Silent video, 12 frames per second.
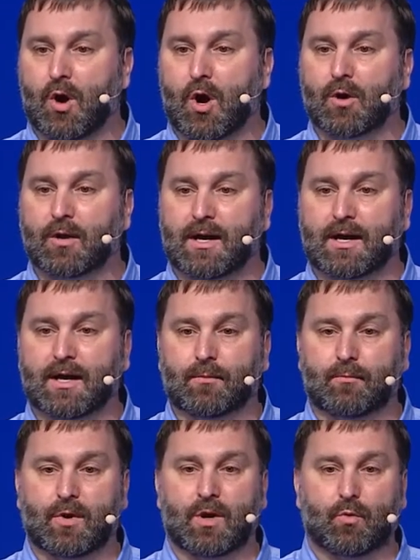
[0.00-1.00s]

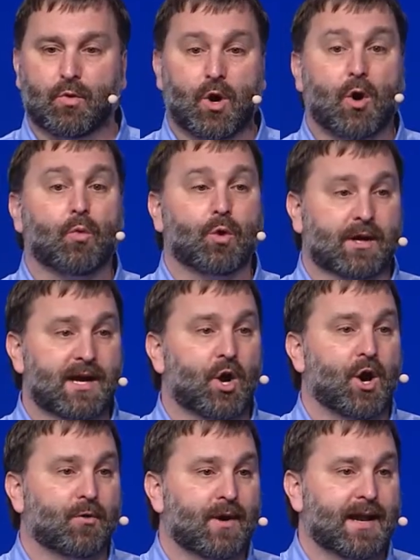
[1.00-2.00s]
all working
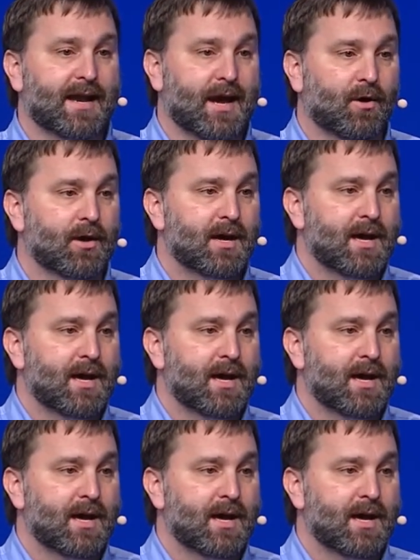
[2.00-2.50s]
on right now.